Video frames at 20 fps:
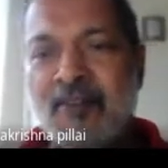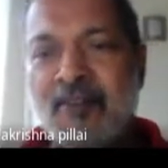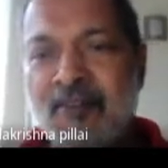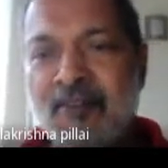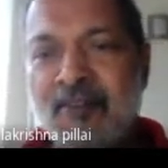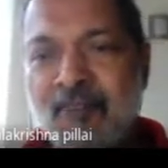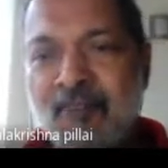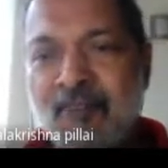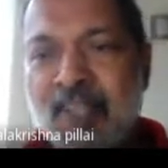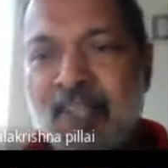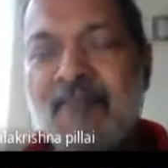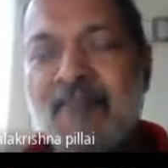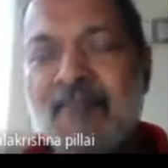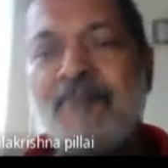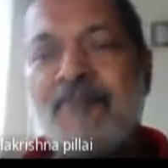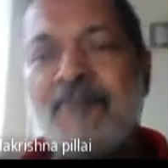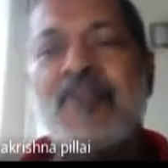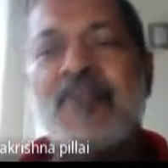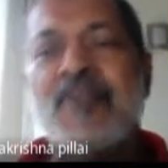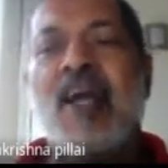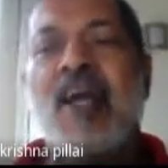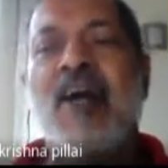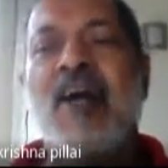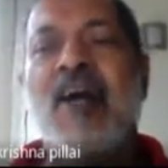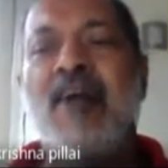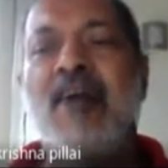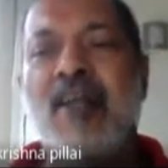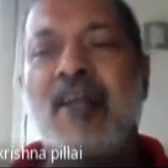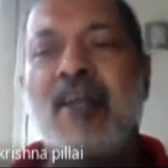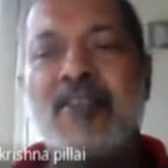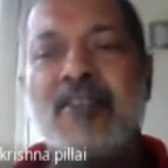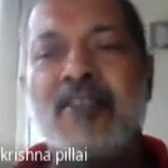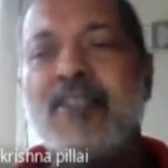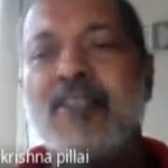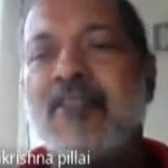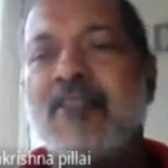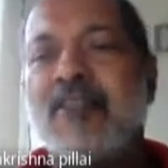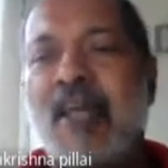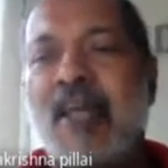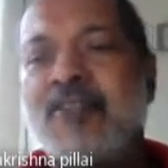when
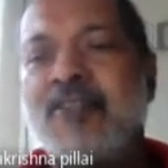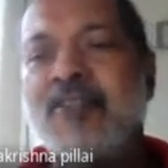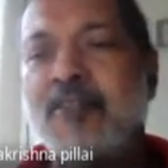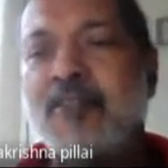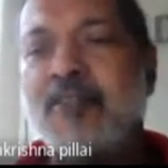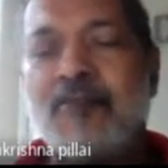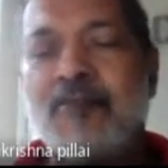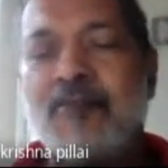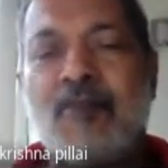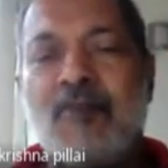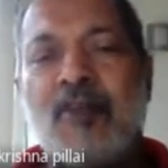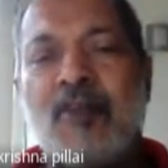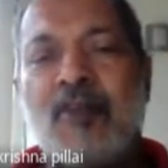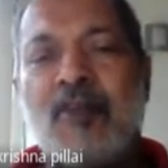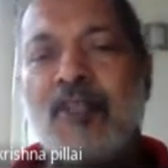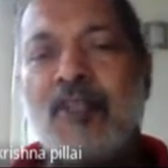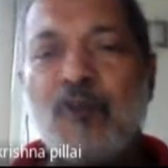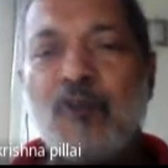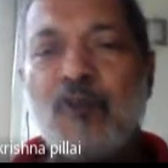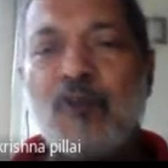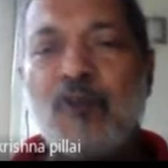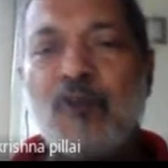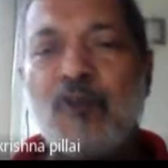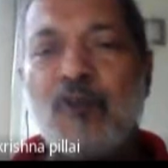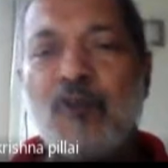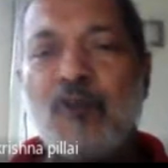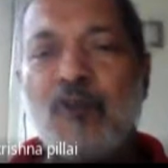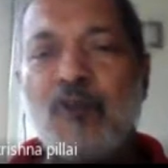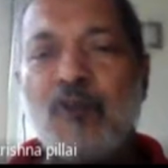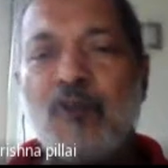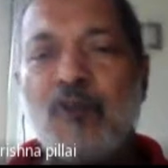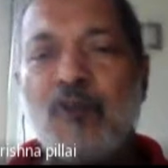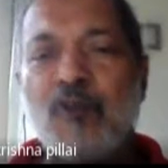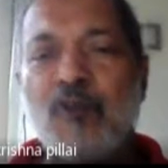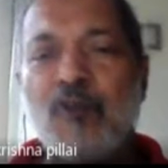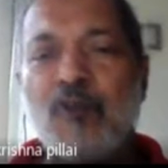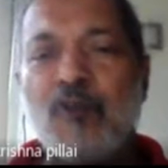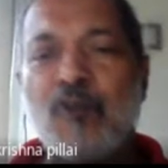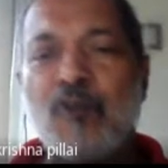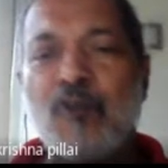another atom or a
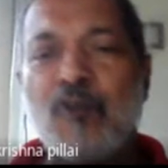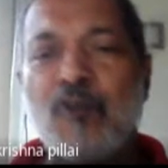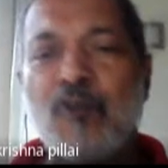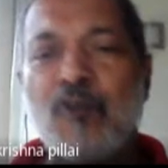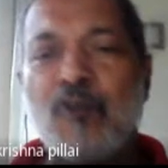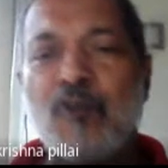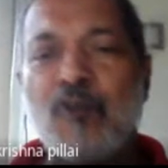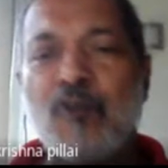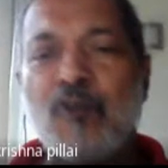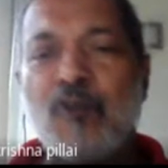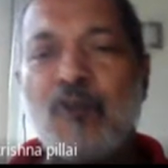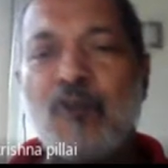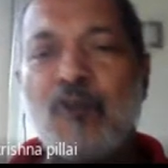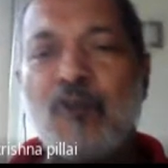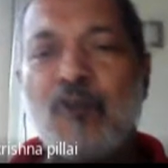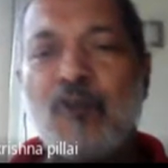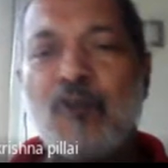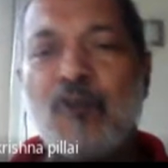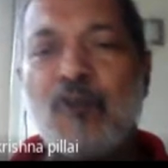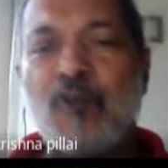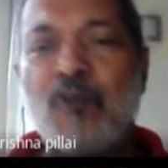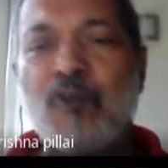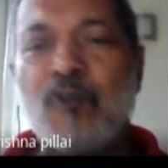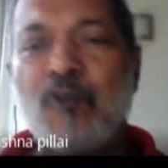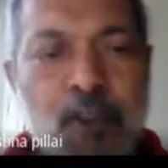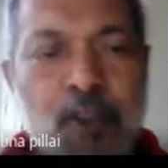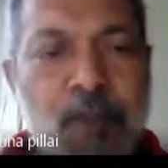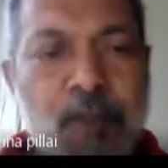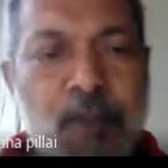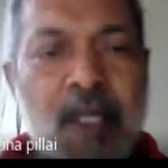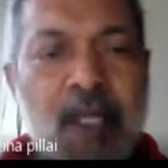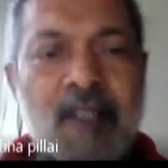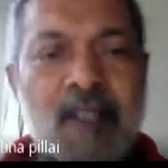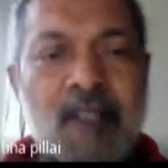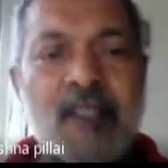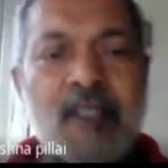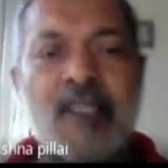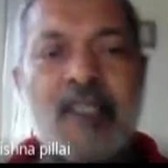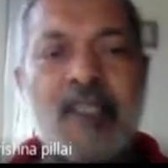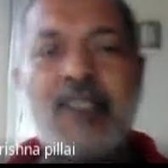nucleus is
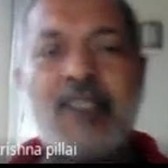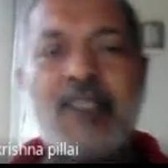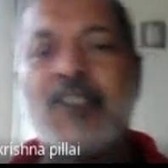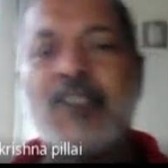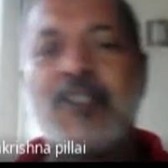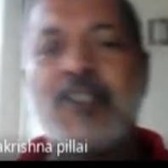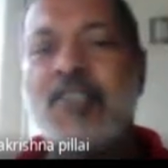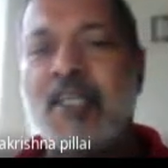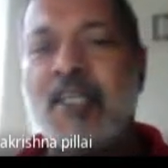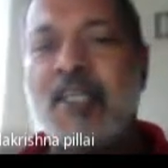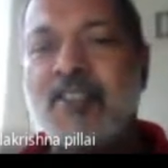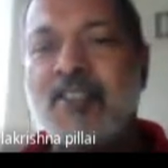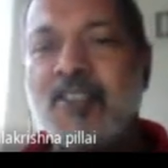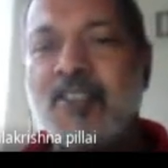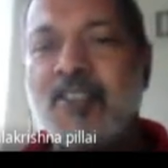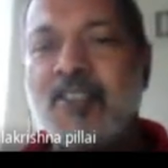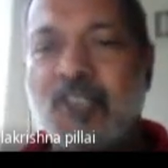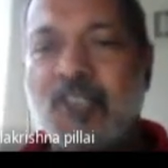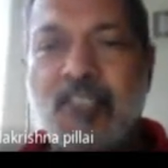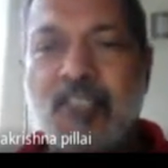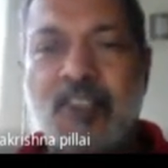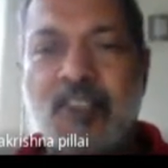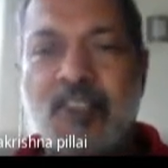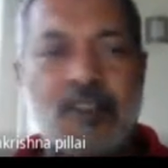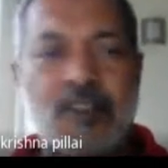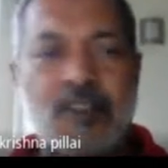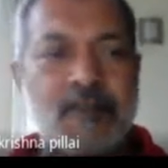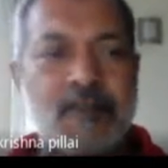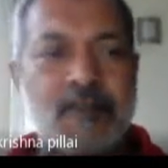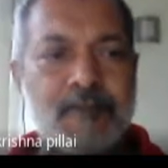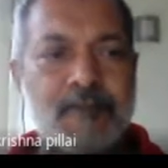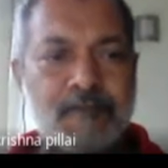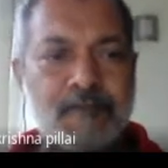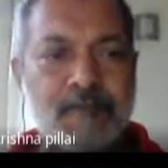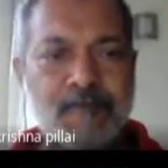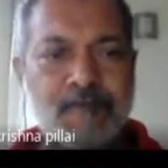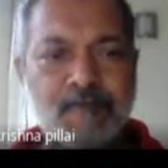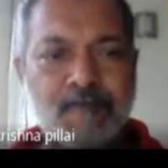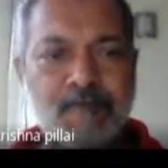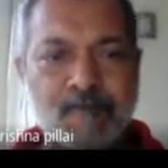close by, its energy
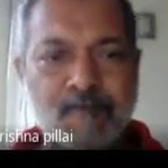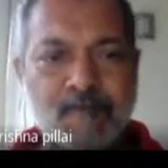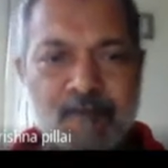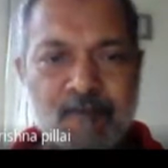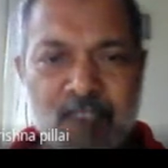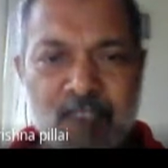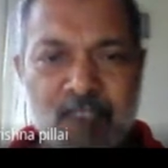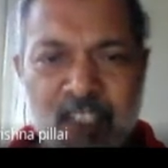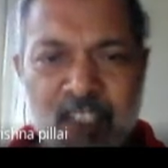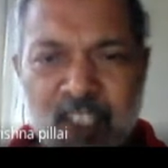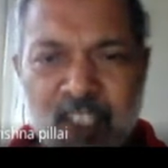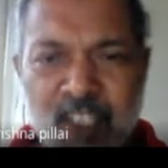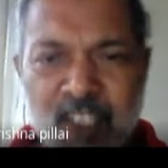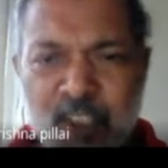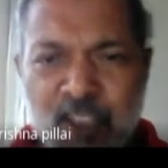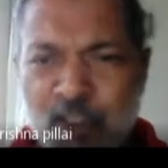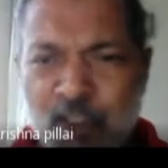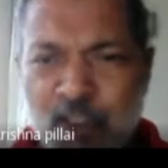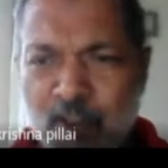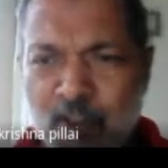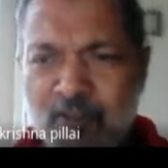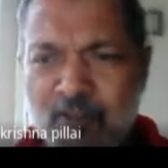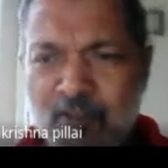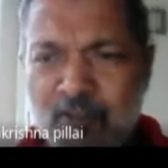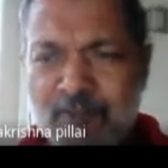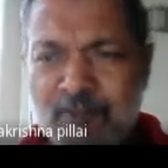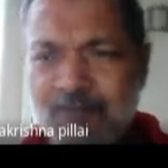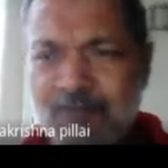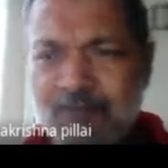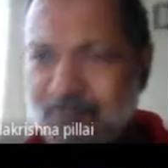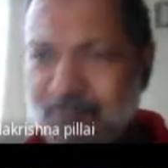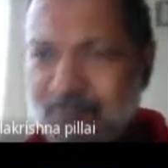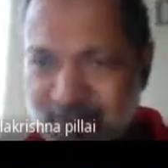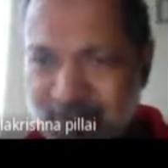changes. So